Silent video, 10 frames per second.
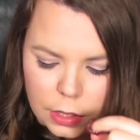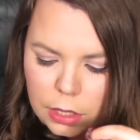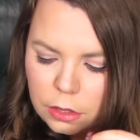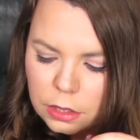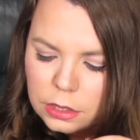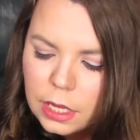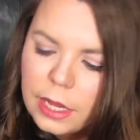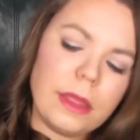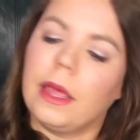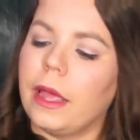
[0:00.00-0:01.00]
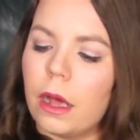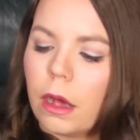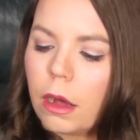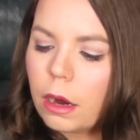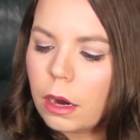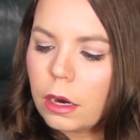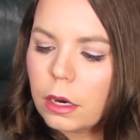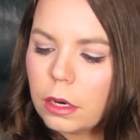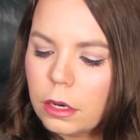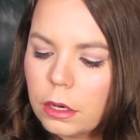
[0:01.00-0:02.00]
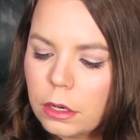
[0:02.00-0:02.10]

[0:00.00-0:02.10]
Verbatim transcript: It looks like they are,